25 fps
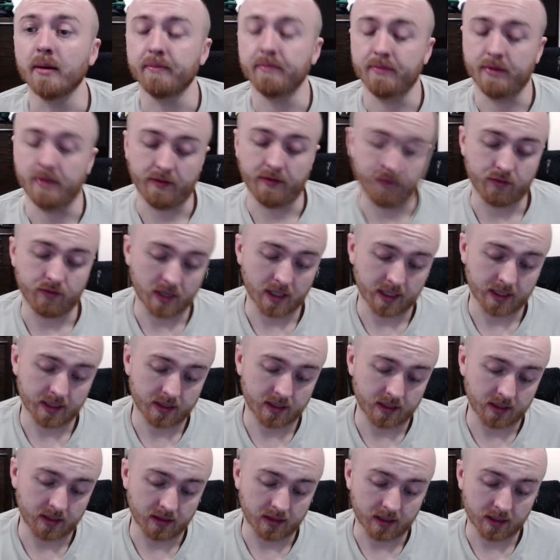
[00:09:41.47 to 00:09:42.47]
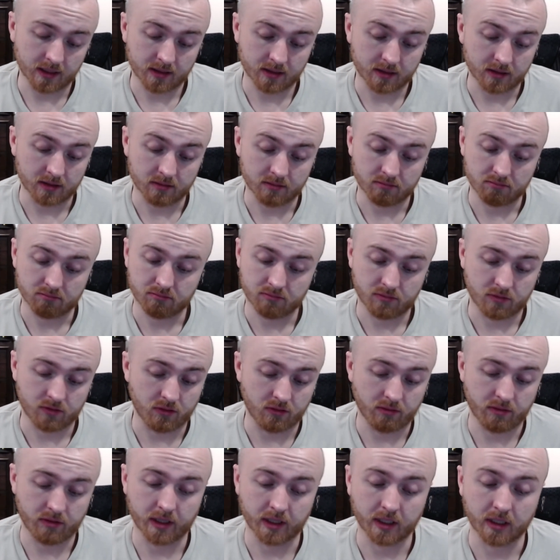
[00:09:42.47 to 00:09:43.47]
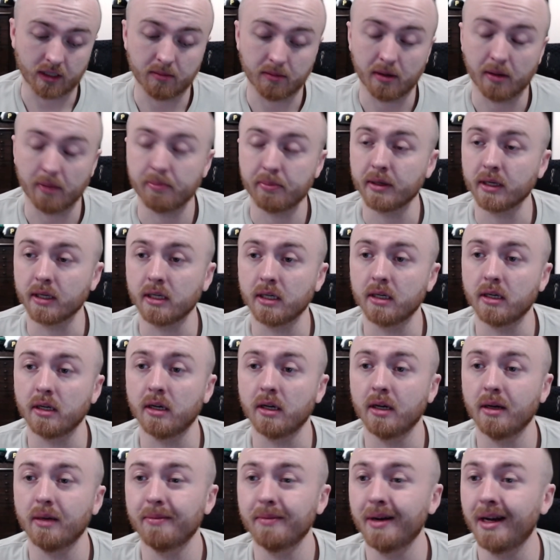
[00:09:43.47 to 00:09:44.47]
if you guys see this and you're thinking about picking it up,